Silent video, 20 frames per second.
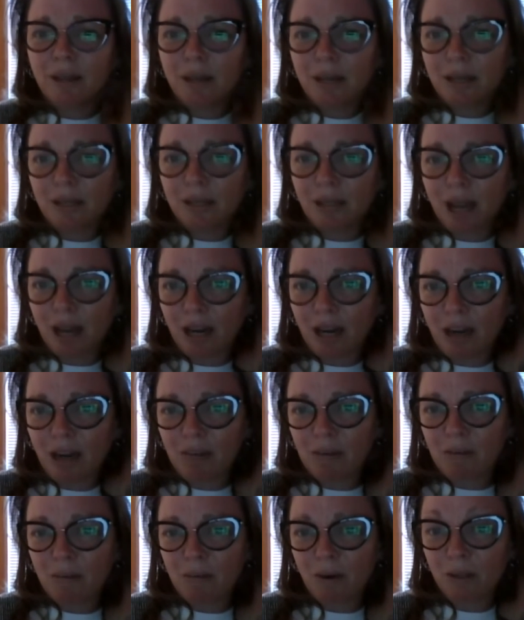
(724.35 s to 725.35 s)
He's got a
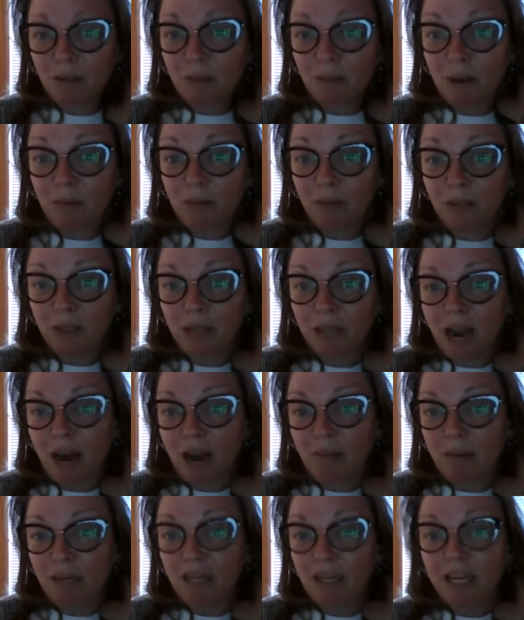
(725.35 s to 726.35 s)
couple books published now,
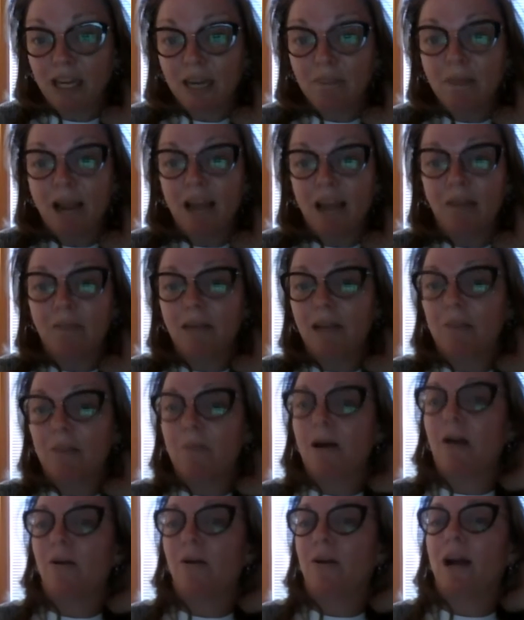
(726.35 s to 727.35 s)
but he made me a
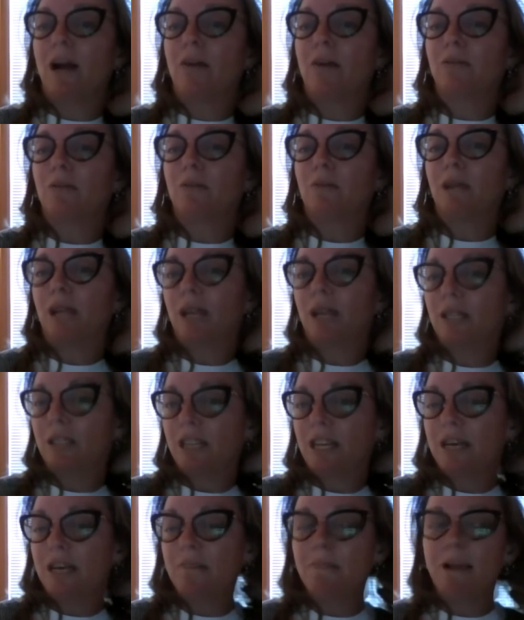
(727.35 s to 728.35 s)
better announcer because
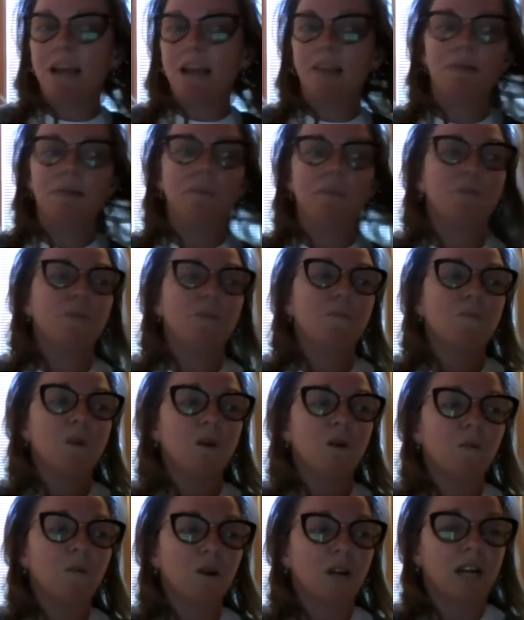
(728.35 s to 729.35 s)
he made me put
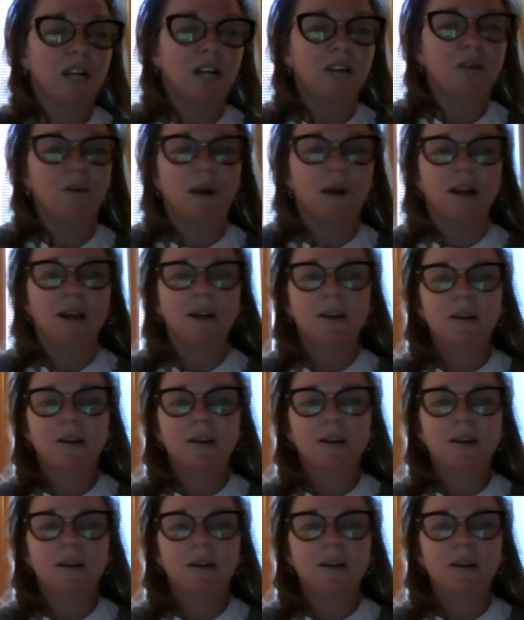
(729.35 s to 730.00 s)
more work into it.